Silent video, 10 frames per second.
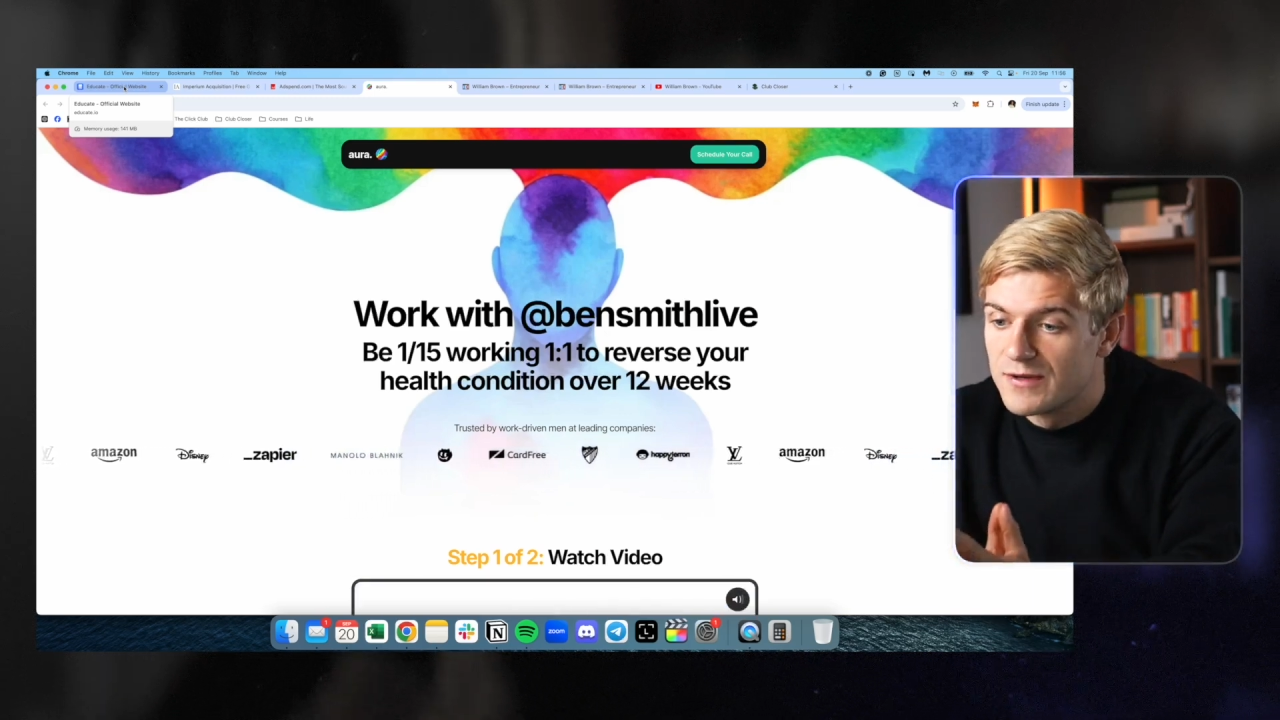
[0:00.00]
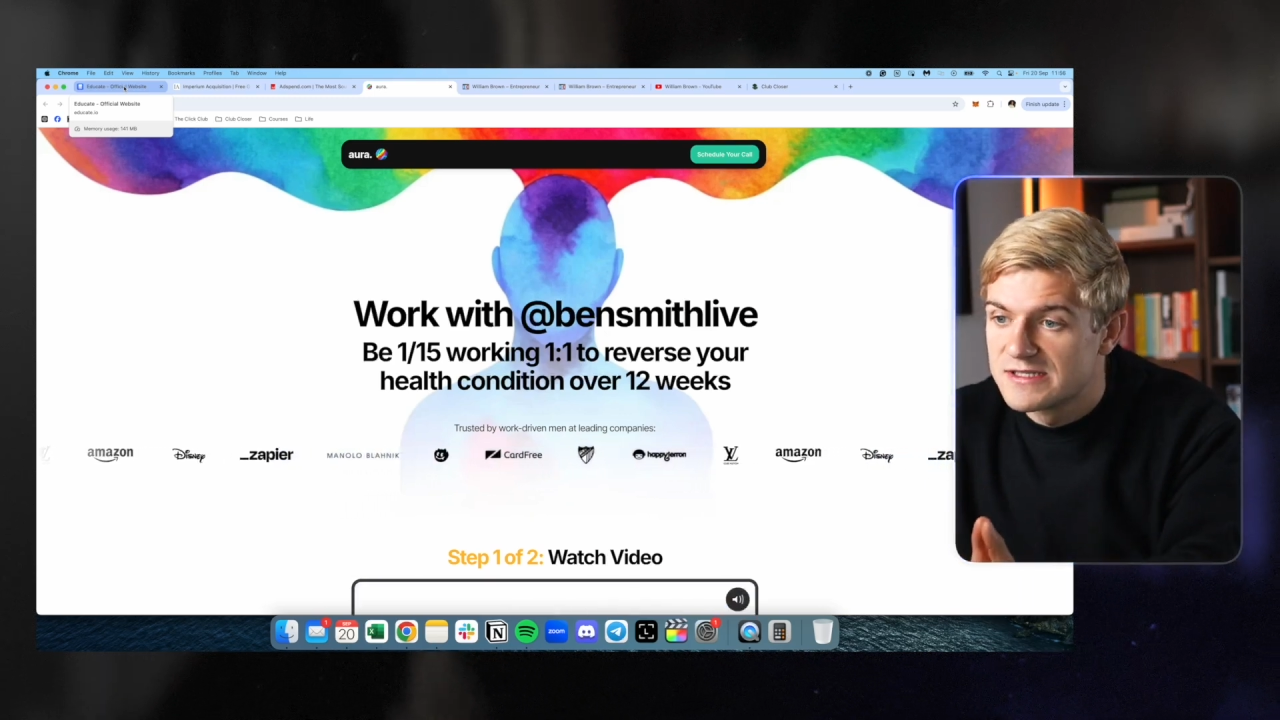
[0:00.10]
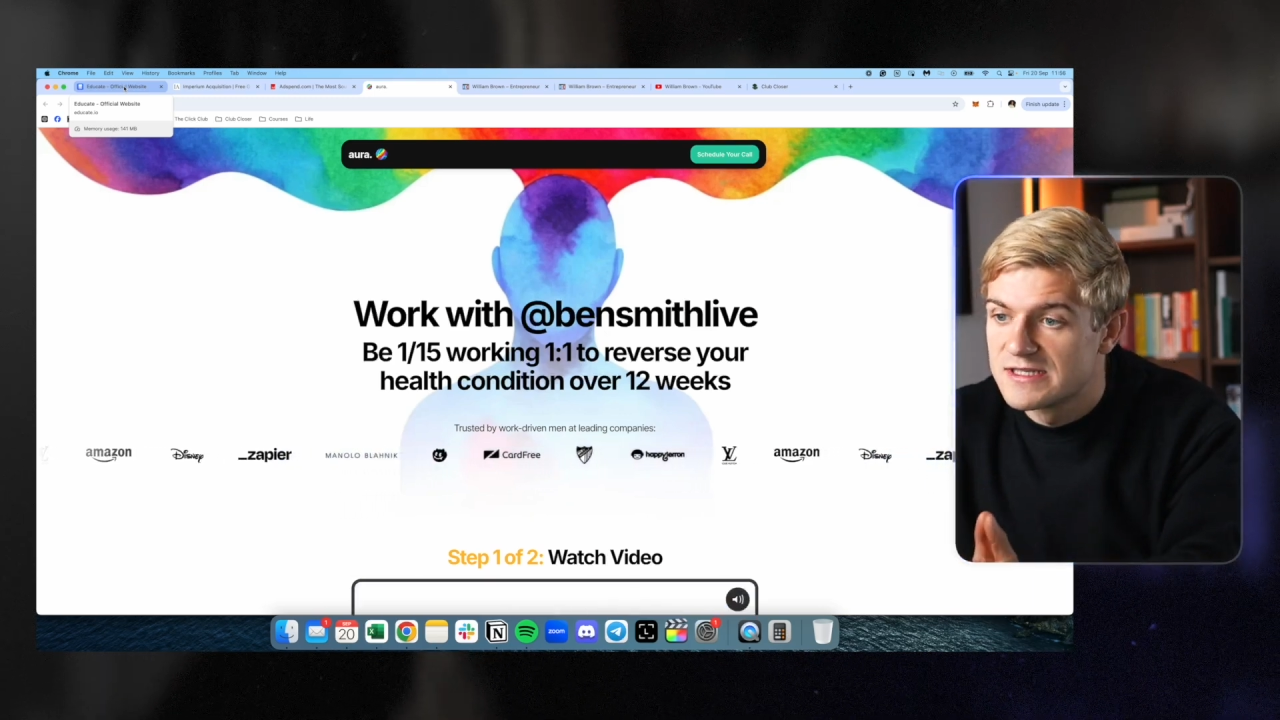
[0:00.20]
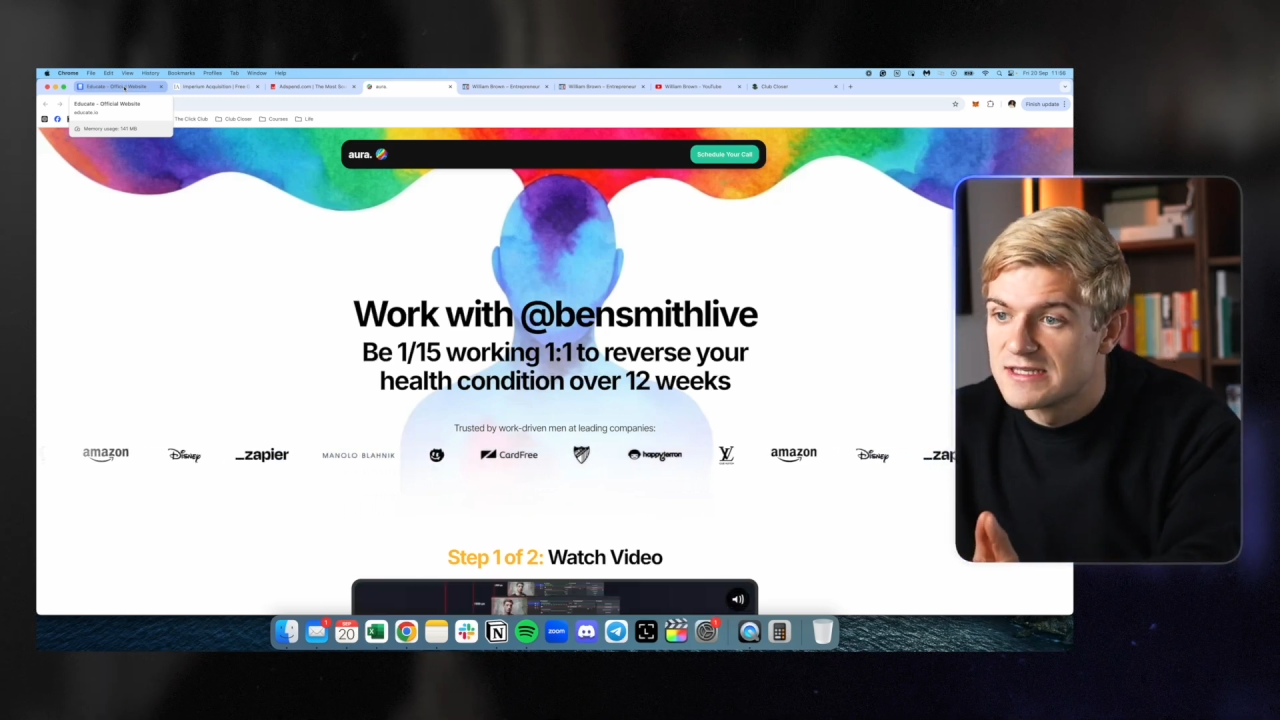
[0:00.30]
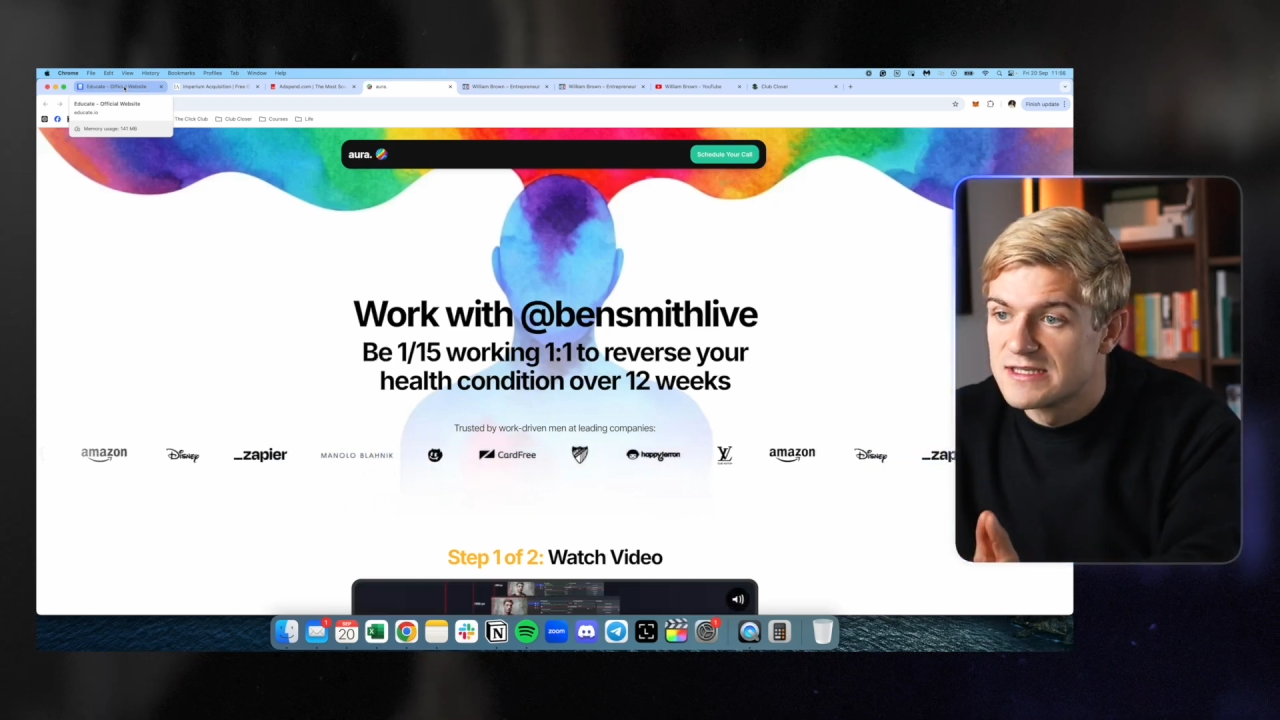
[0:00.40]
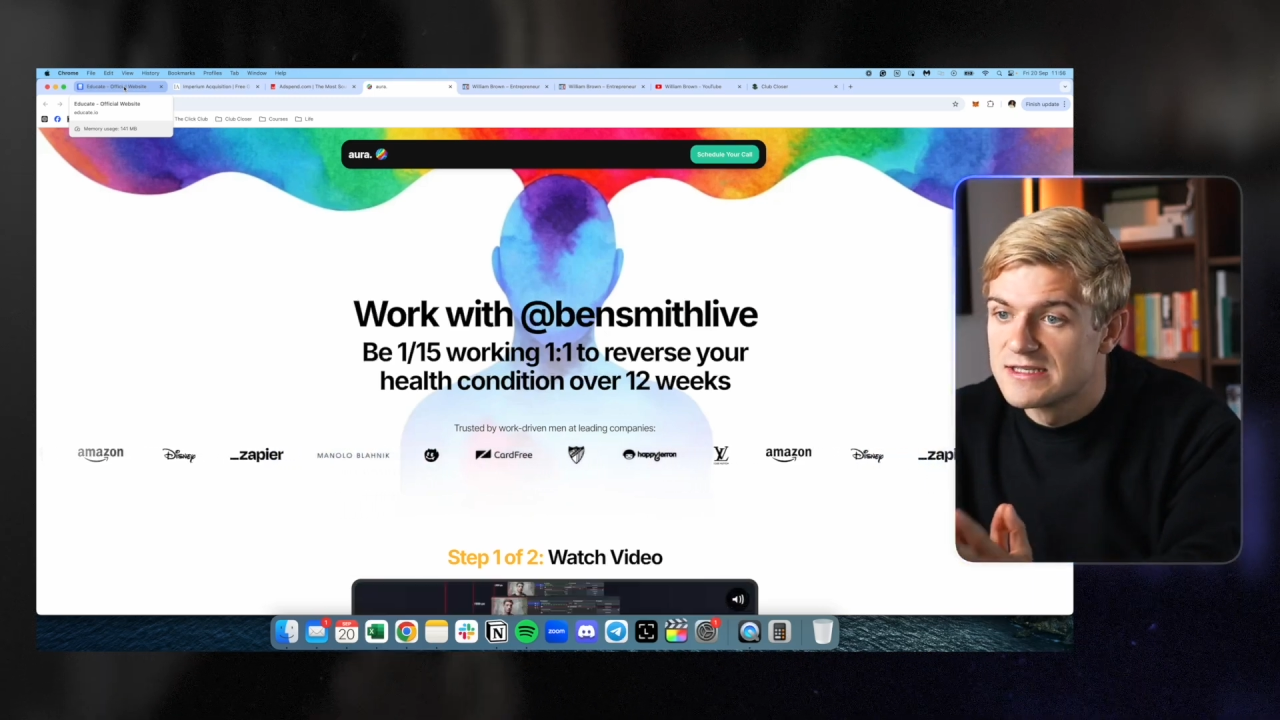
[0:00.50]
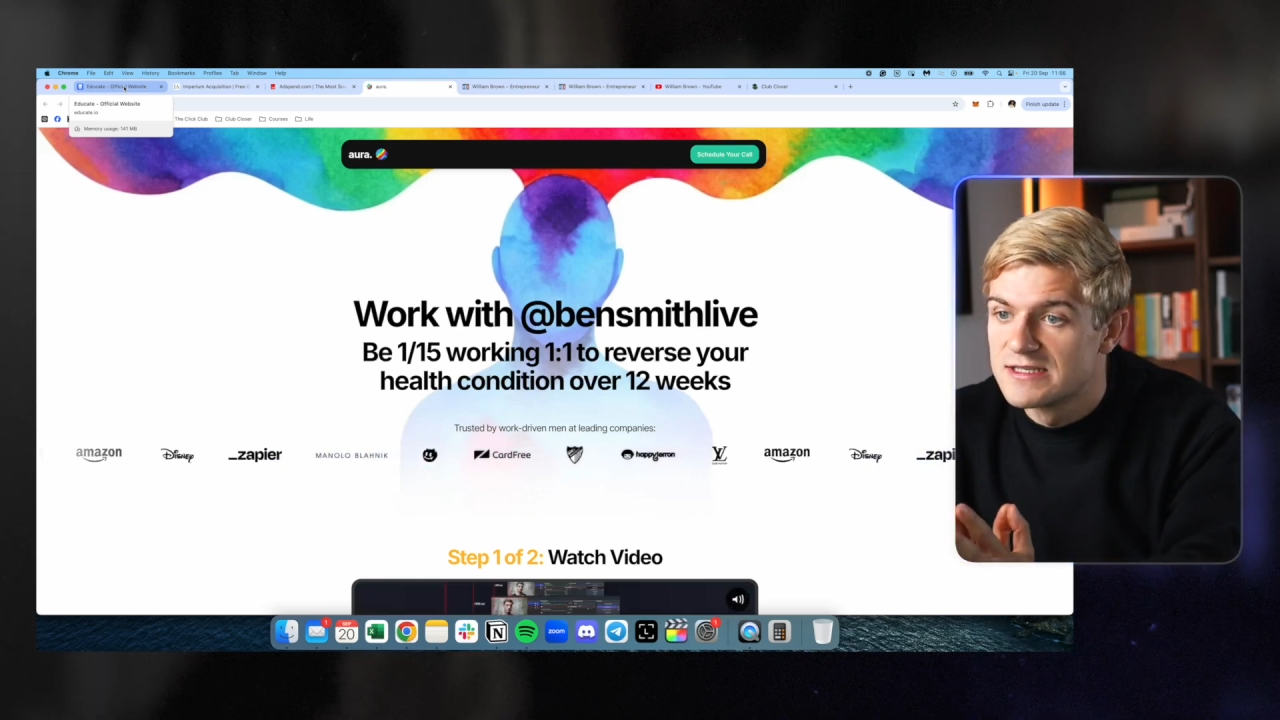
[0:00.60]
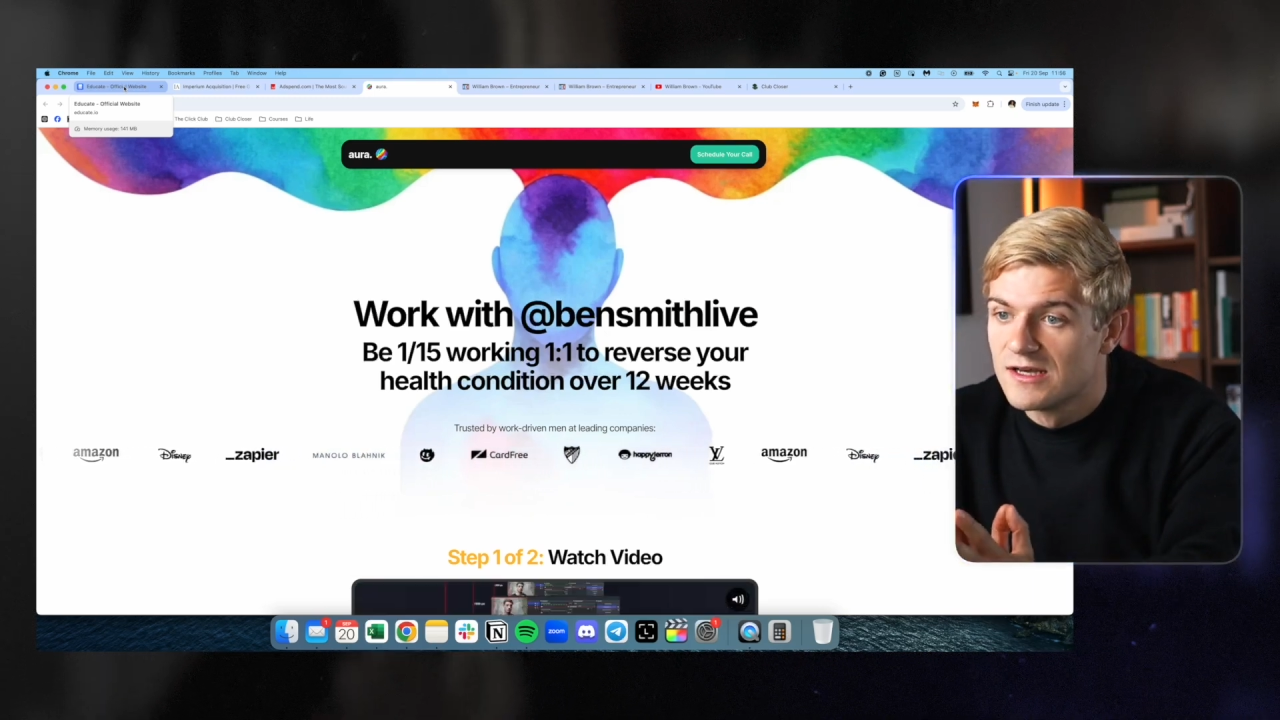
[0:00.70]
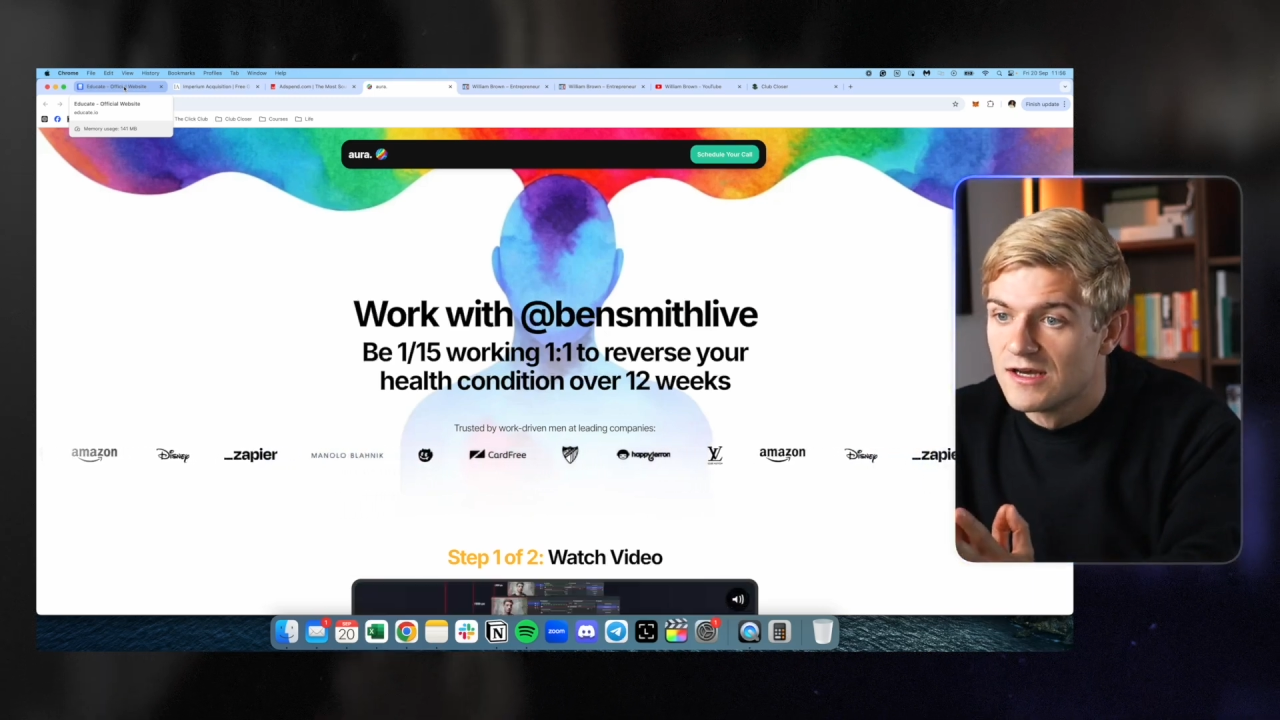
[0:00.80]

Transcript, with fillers: businesses